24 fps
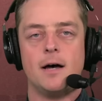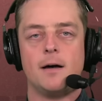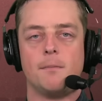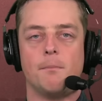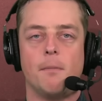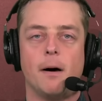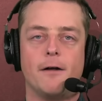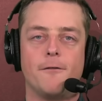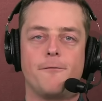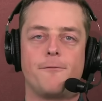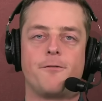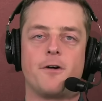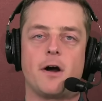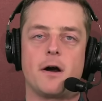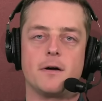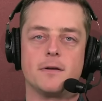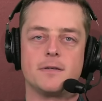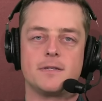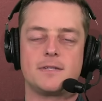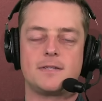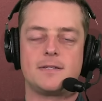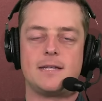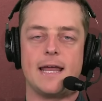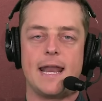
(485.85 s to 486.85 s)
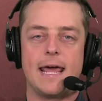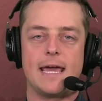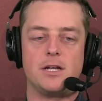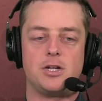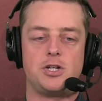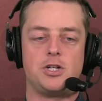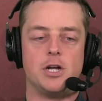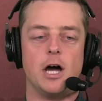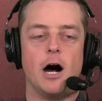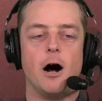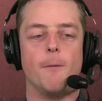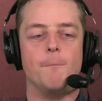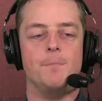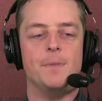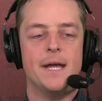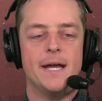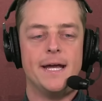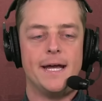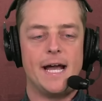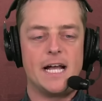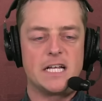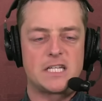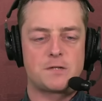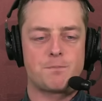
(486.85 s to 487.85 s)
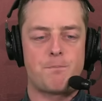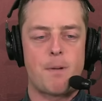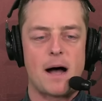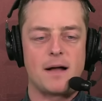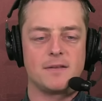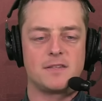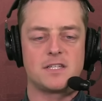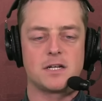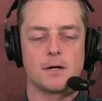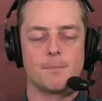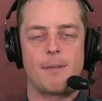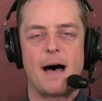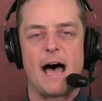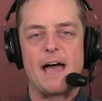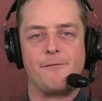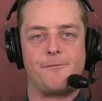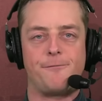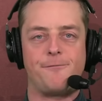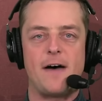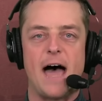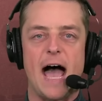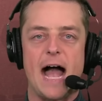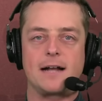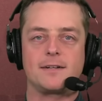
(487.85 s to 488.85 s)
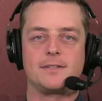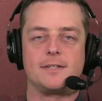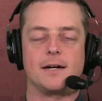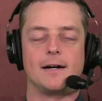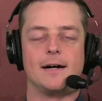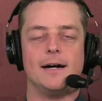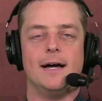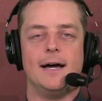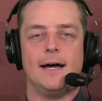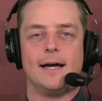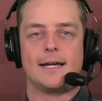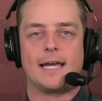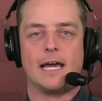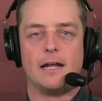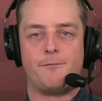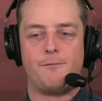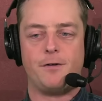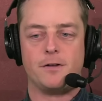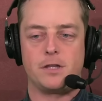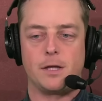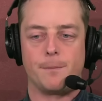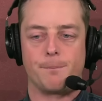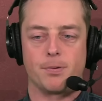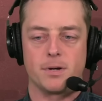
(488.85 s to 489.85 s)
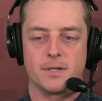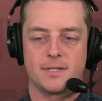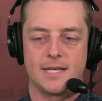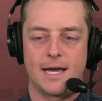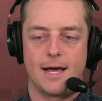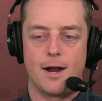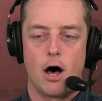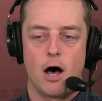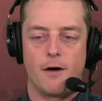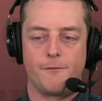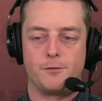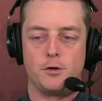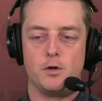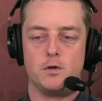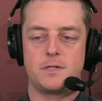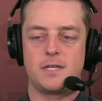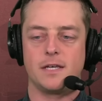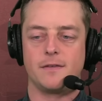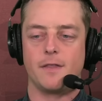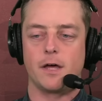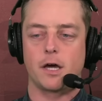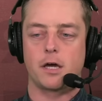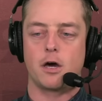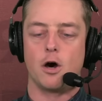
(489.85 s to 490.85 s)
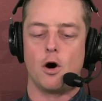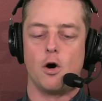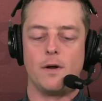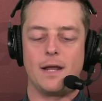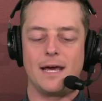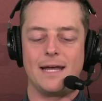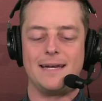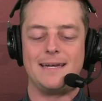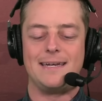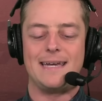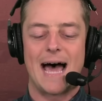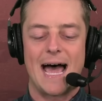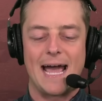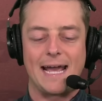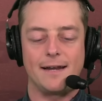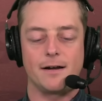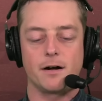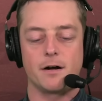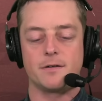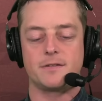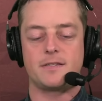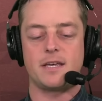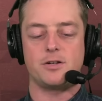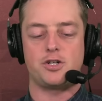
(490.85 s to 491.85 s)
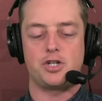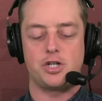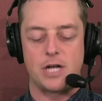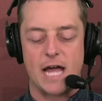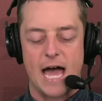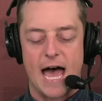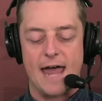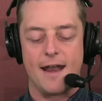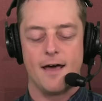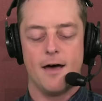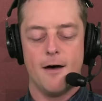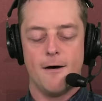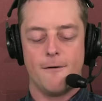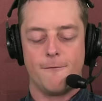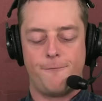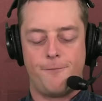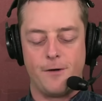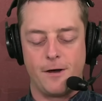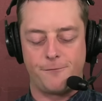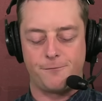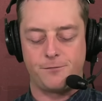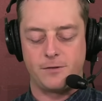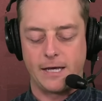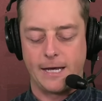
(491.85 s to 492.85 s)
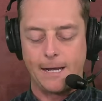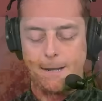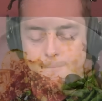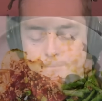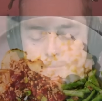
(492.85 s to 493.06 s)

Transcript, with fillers: But first, today's show is sponsored by Factor. Get fifty percent off using the code Niners Chat fifty.